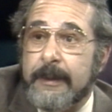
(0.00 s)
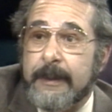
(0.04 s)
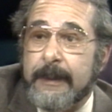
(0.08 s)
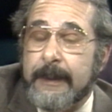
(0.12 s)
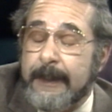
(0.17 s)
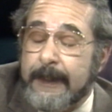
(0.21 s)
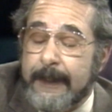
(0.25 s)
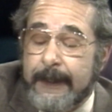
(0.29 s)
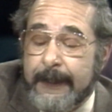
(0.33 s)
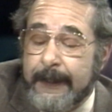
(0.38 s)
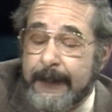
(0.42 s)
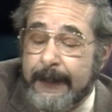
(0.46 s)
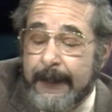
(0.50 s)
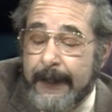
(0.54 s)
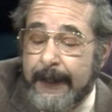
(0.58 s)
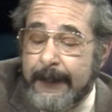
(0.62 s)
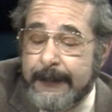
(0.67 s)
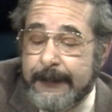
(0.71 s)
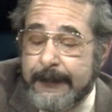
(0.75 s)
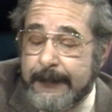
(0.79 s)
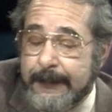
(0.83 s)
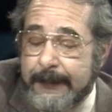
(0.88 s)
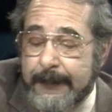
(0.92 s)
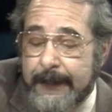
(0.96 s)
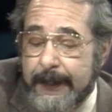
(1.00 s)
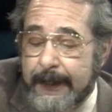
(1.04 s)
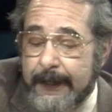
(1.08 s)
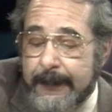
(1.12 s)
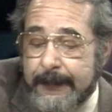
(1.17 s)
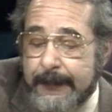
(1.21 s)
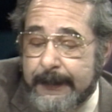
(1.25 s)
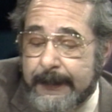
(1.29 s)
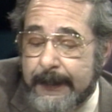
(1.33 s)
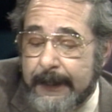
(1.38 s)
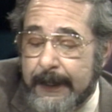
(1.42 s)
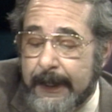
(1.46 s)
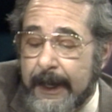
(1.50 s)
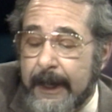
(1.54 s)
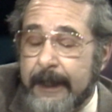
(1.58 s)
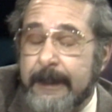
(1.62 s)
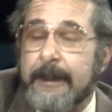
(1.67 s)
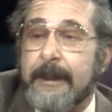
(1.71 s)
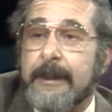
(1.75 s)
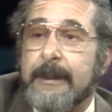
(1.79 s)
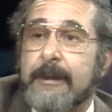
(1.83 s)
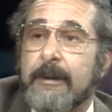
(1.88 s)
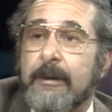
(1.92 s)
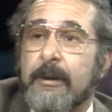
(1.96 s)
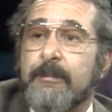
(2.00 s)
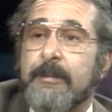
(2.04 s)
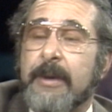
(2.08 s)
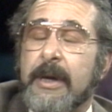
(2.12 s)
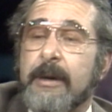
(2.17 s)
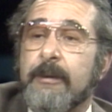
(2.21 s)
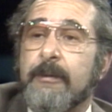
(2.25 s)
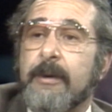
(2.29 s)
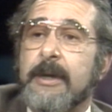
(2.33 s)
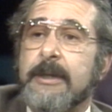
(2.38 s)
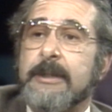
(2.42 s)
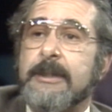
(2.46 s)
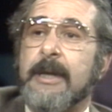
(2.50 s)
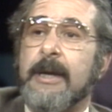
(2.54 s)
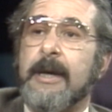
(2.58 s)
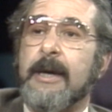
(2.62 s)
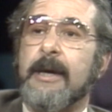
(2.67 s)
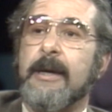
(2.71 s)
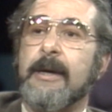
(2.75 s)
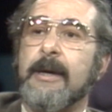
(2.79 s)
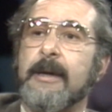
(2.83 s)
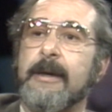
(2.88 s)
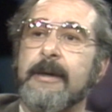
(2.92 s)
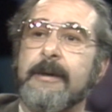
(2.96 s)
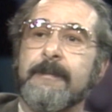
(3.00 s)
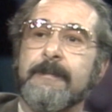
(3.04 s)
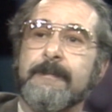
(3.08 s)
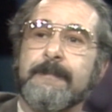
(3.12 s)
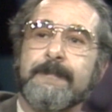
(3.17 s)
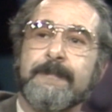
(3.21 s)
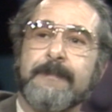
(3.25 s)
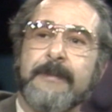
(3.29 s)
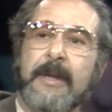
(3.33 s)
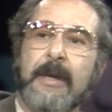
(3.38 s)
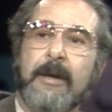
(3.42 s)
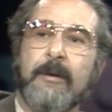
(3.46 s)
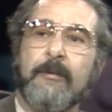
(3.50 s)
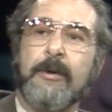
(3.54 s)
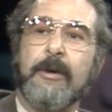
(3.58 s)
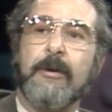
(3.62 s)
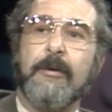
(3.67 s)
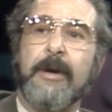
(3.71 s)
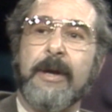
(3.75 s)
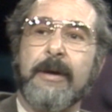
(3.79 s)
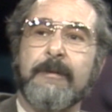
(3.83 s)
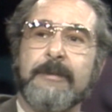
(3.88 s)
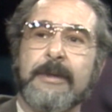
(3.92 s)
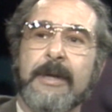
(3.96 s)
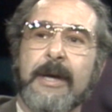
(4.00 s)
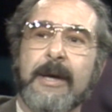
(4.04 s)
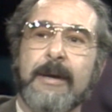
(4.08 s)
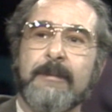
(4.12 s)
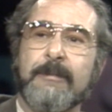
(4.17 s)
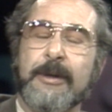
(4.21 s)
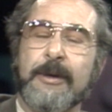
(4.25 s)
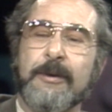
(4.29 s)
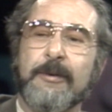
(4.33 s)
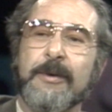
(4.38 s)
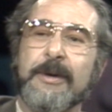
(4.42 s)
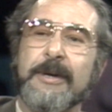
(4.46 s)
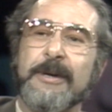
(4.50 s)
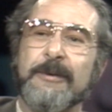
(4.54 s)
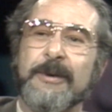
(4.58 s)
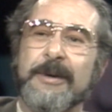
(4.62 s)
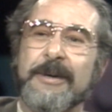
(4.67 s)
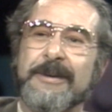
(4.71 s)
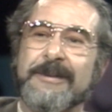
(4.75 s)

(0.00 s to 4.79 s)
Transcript: And I just can't see it. I think there are better ways to handle it. And we don't have time to go into it.